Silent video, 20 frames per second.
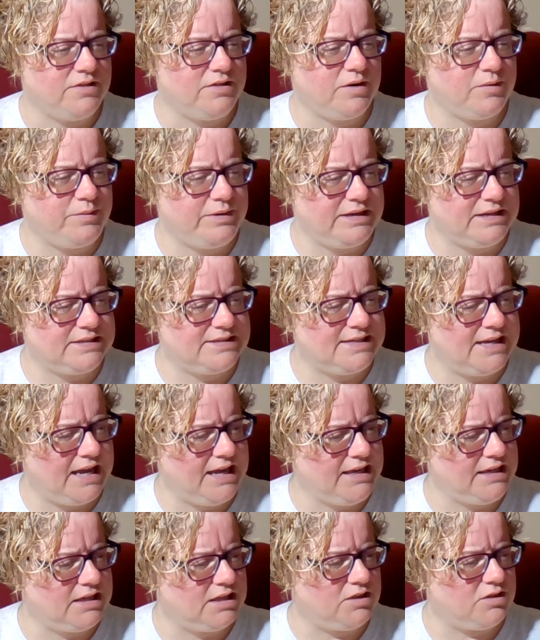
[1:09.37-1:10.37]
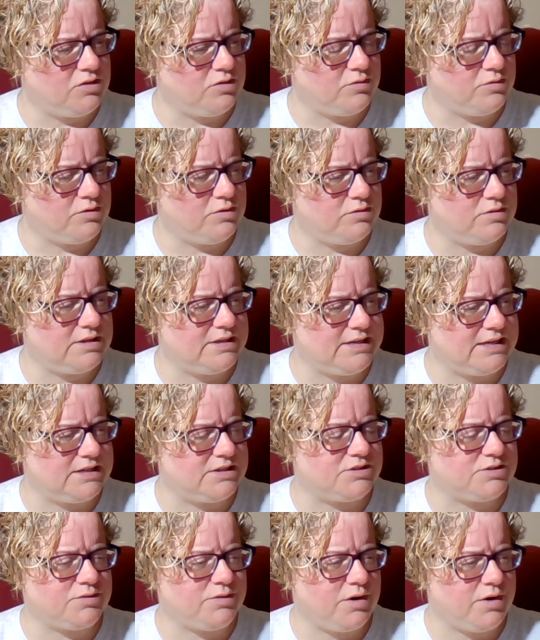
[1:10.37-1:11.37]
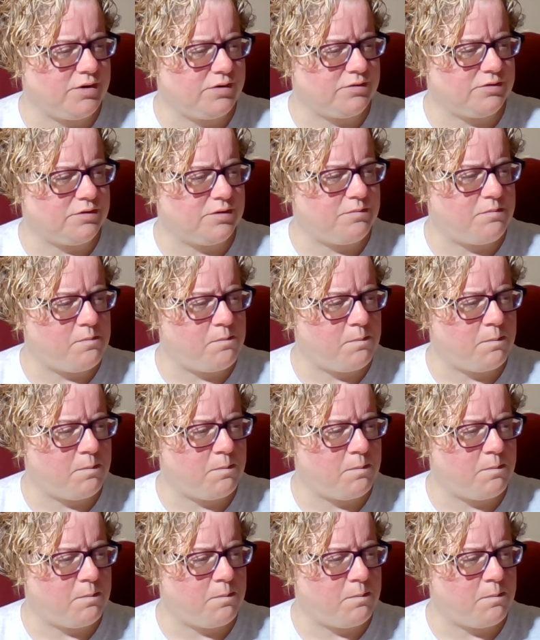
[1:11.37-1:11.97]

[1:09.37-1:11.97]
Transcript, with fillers: that we had taken through the dense growth.